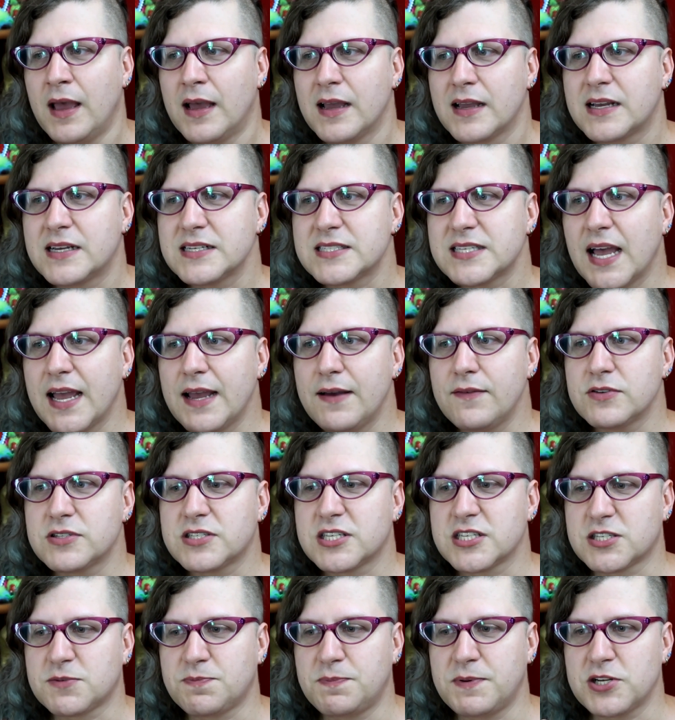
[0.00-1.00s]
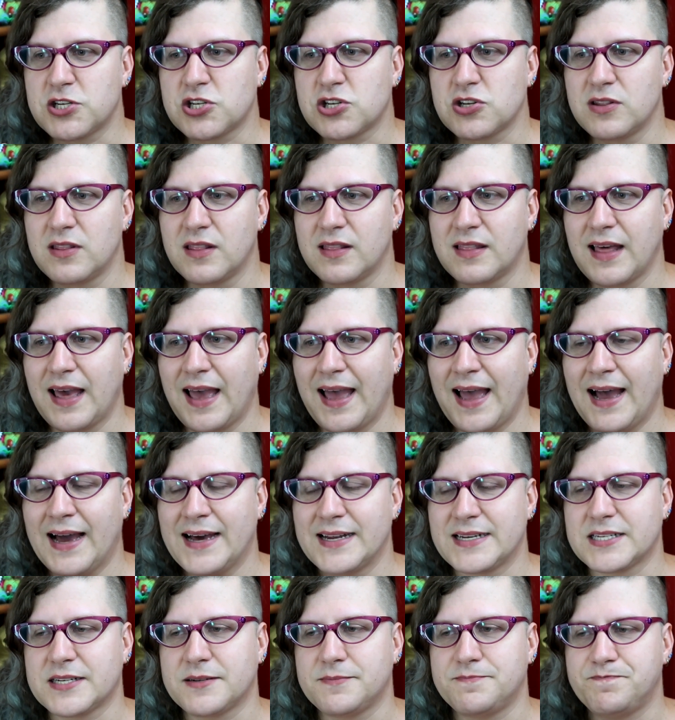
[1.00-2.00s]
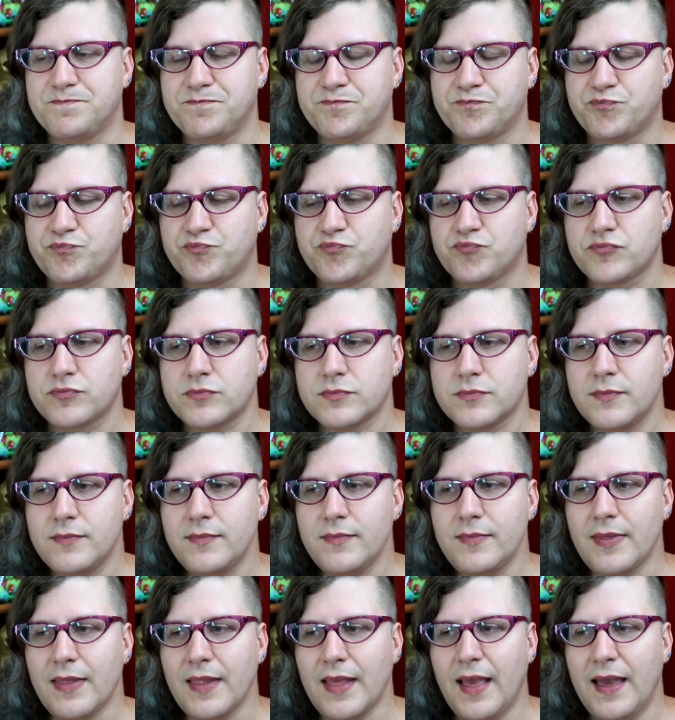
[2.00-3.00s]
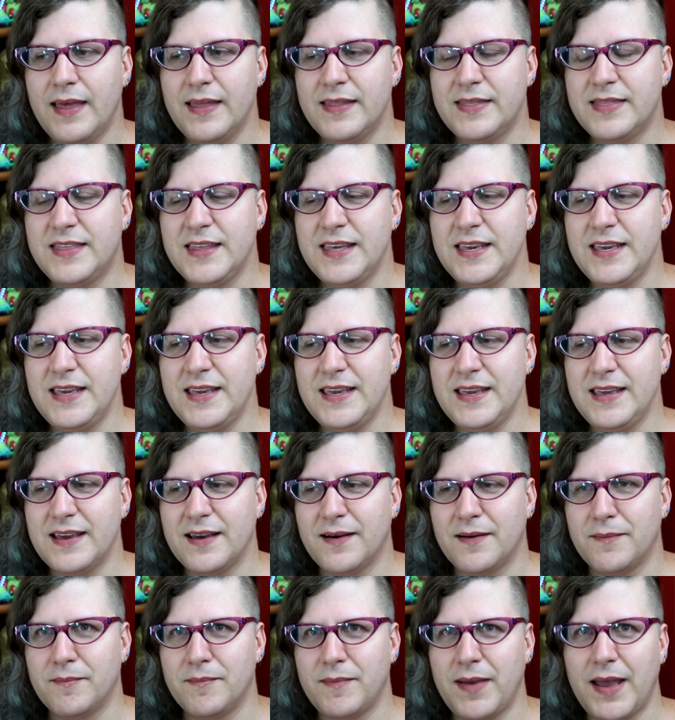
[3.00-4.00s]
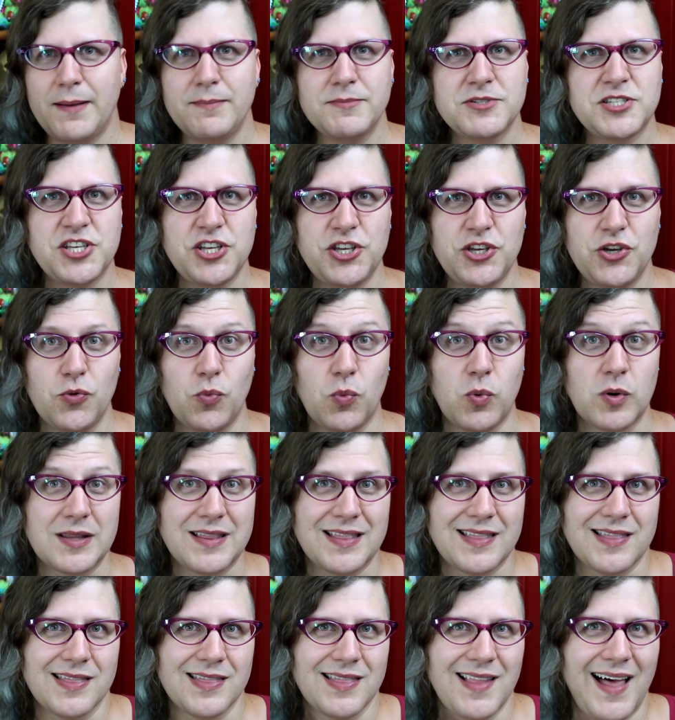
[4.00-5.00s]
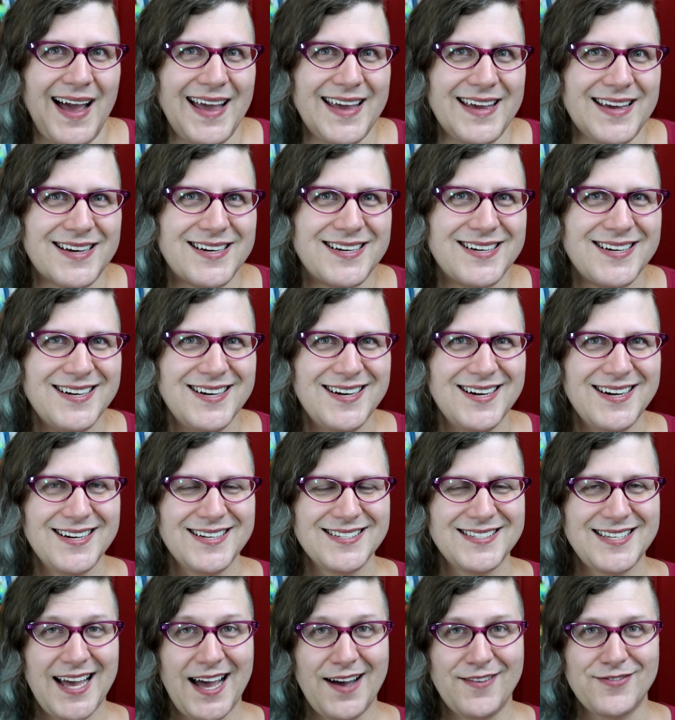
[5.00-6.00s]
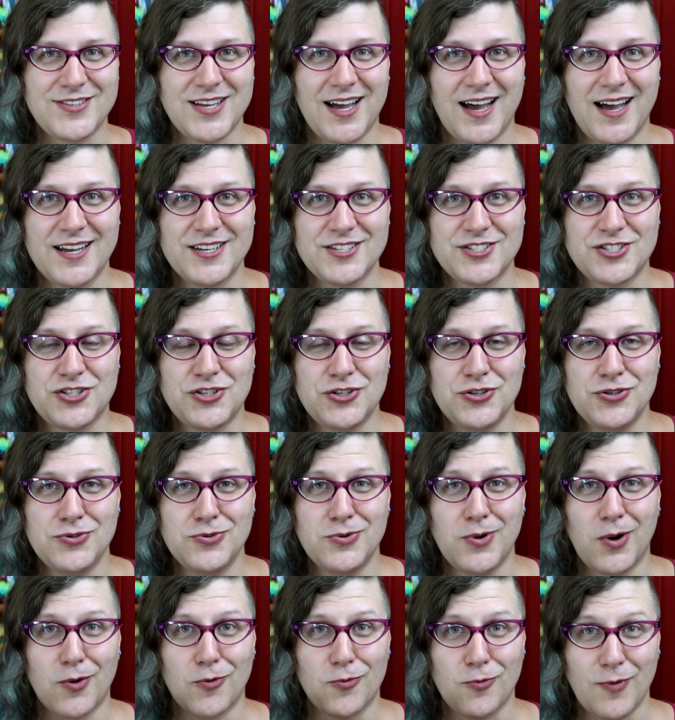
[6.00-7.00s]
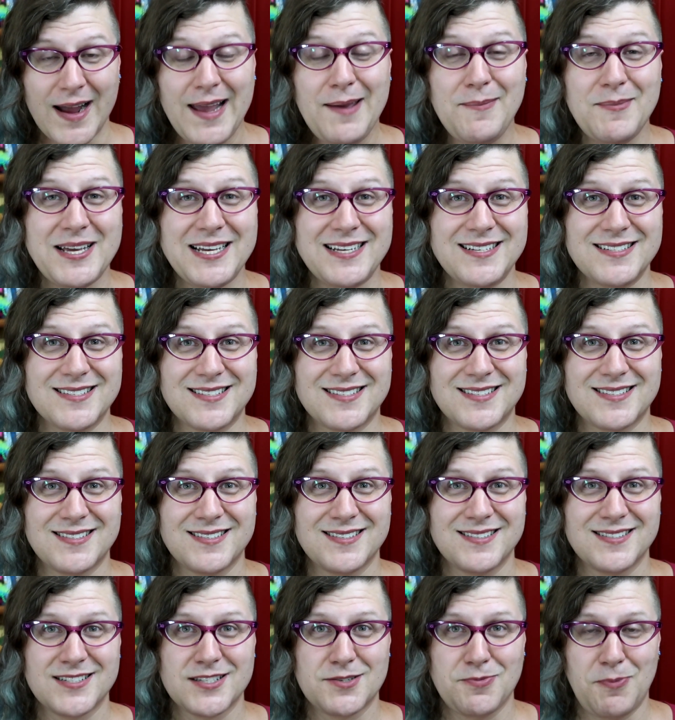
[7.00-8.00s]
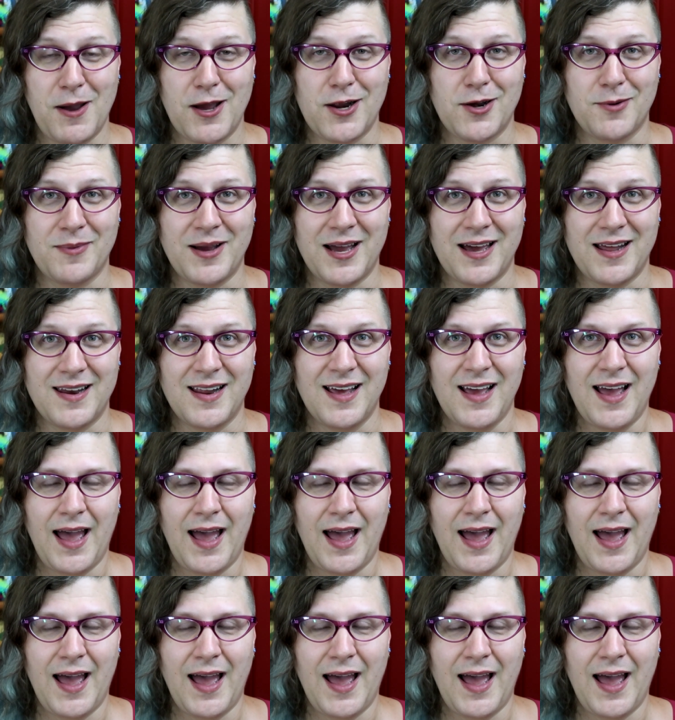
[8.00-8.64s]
Because I have a suspicion that the M C U would like to have ties to Raimi's Spider-Man.